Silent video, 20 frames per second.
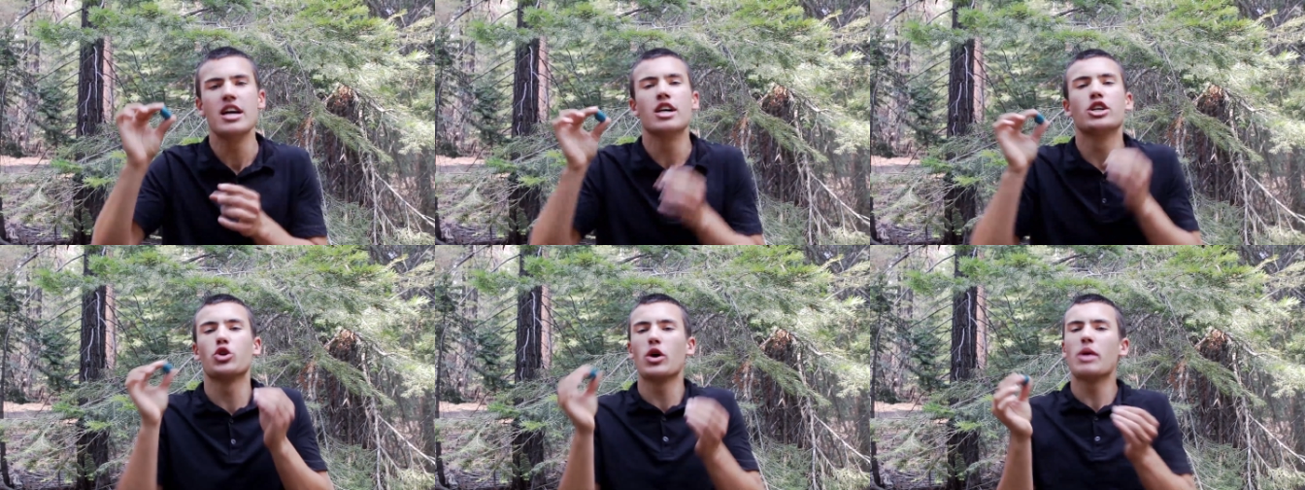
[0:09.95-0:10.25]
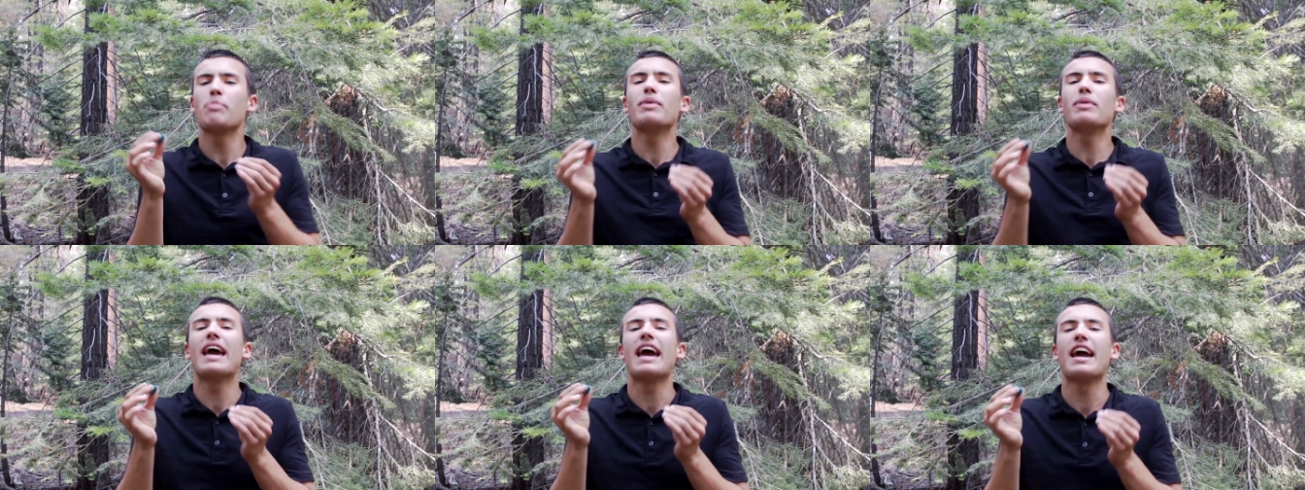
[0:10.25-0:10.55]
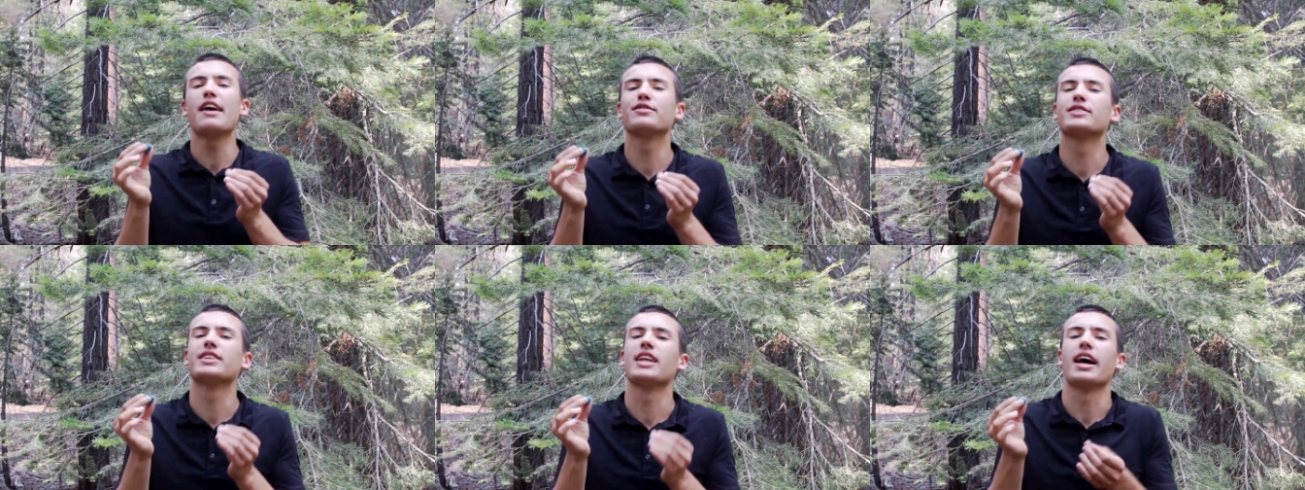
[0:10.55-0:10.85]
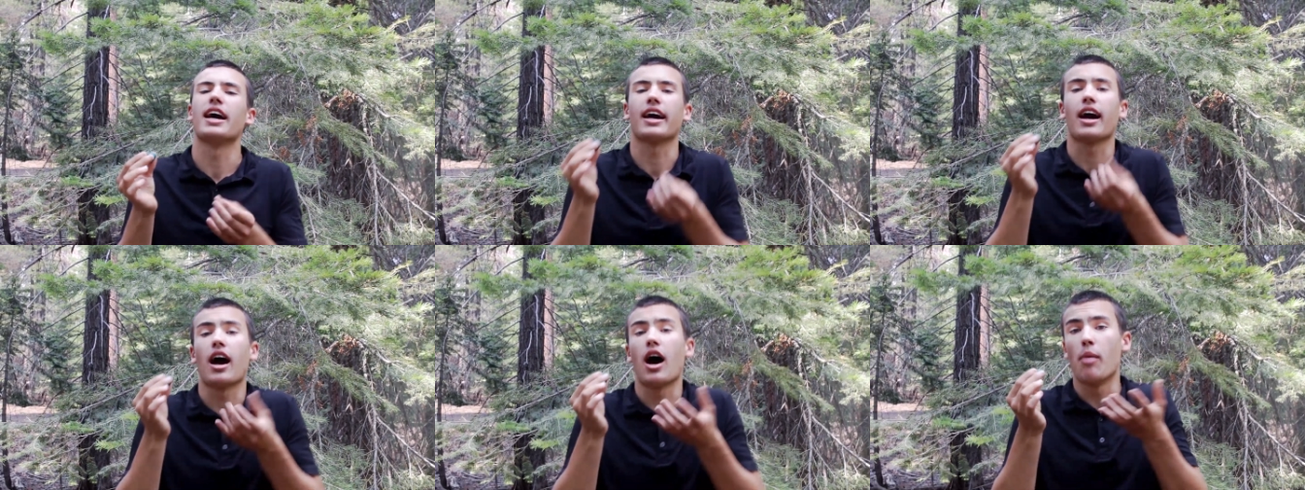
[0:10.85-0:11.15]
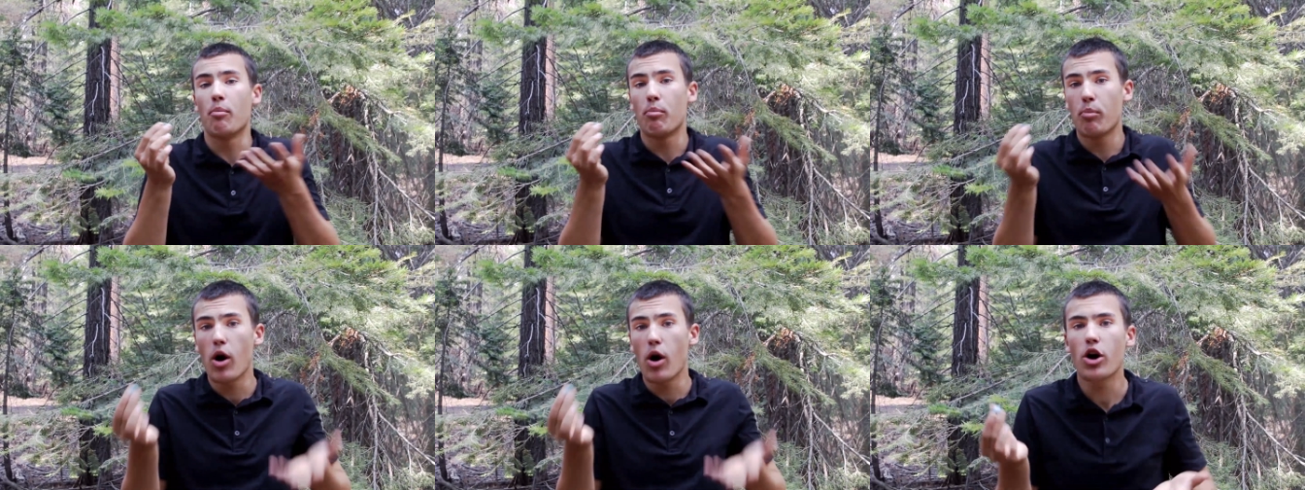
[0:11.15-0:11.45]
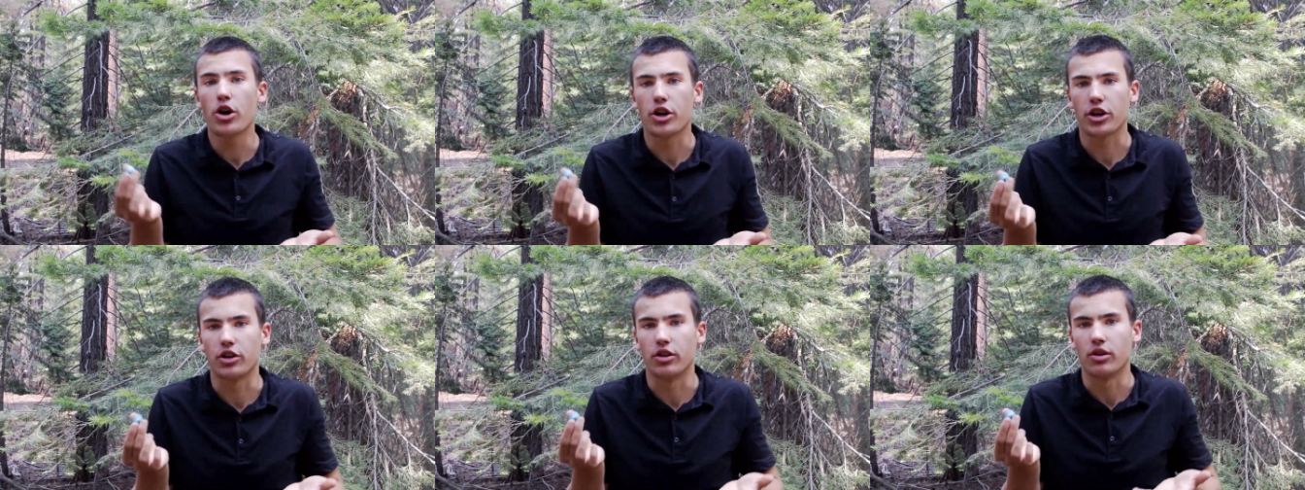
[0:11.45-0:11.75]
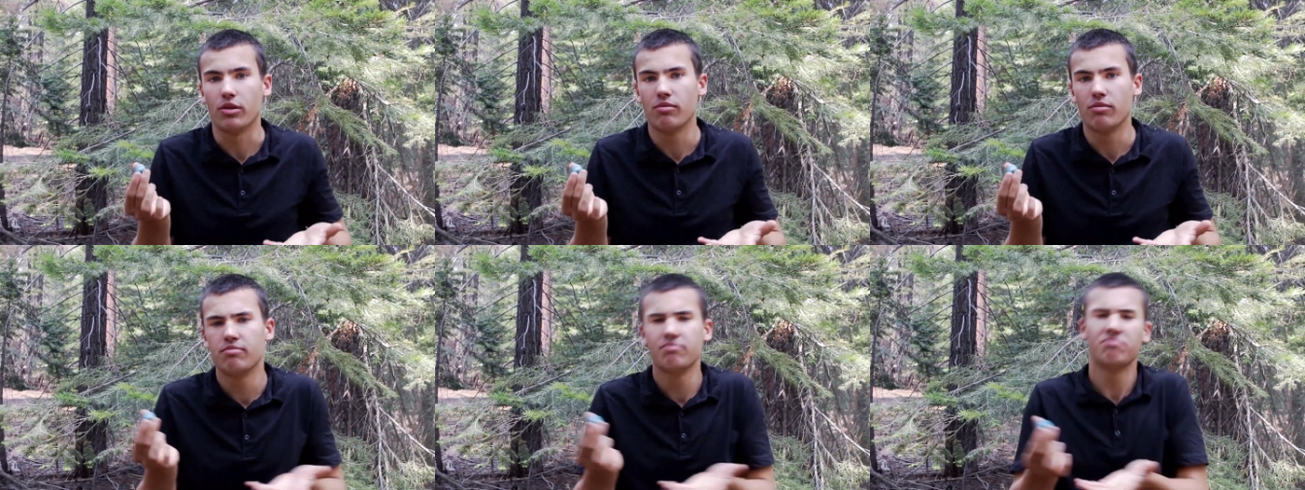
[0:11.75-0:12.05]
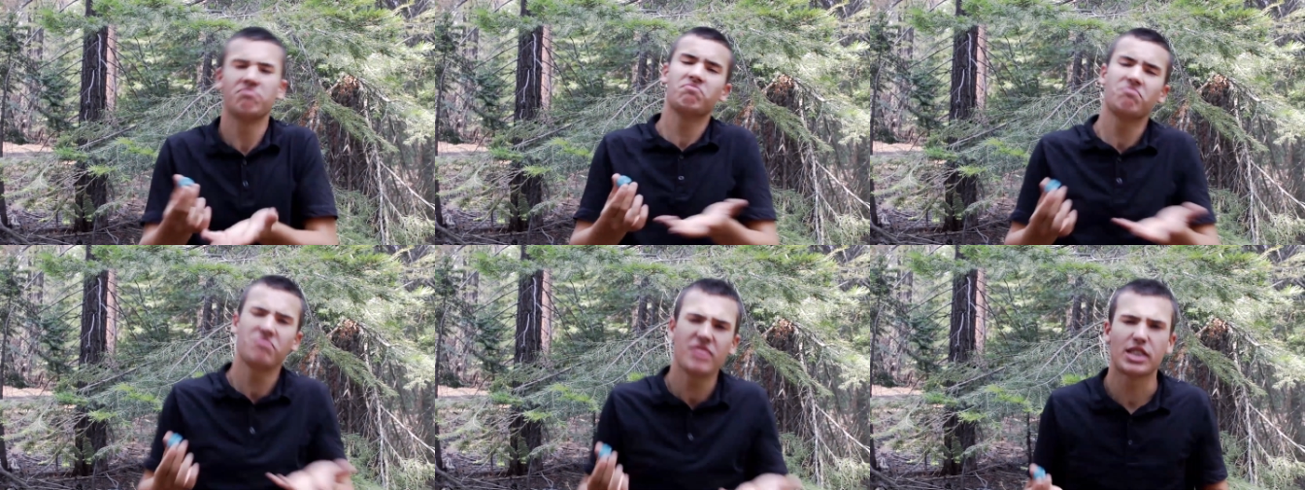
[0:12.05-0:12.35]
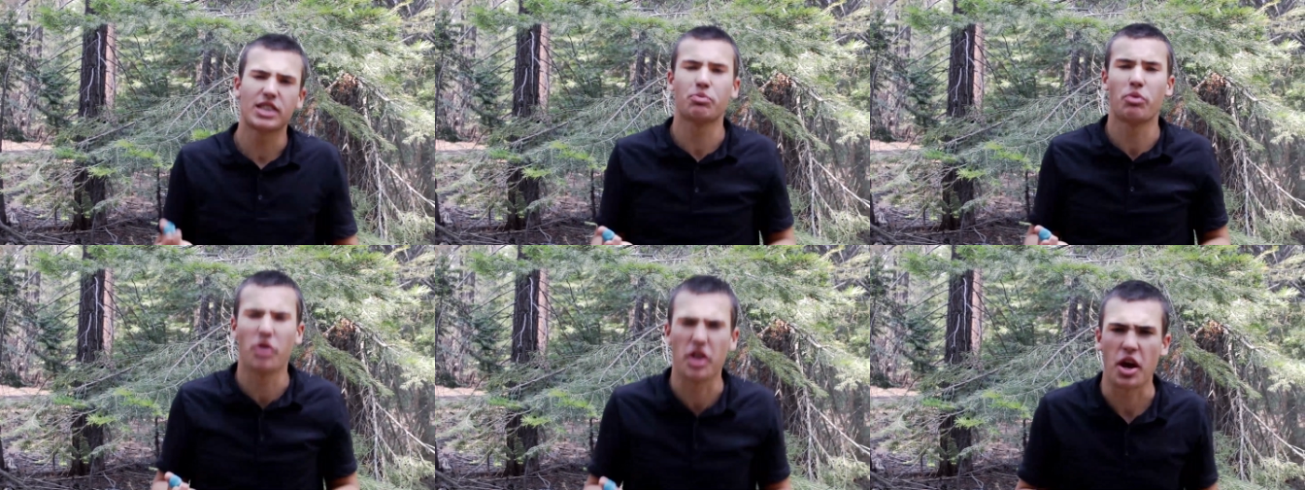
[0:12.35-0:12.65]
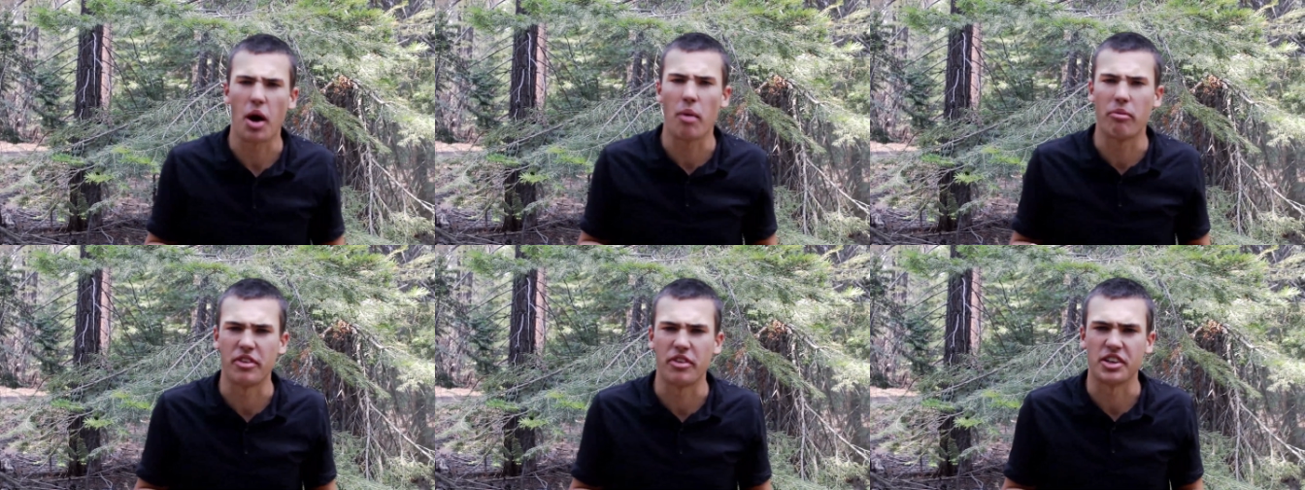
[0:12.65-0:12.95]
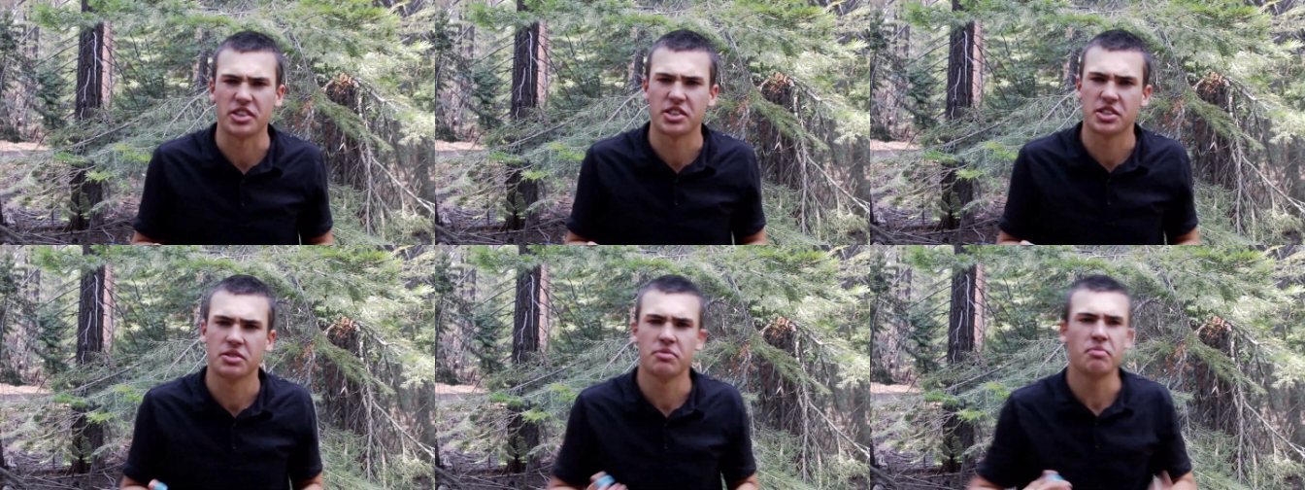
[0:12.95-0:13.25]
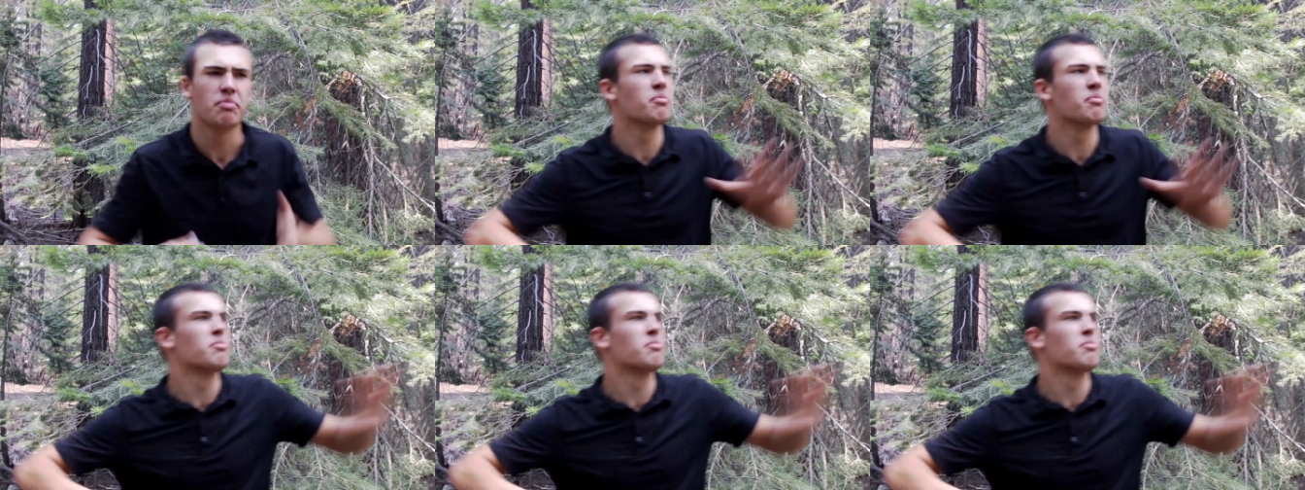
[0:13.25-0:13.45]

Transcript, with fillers: so it behaves like a particle. That's pretty obvious.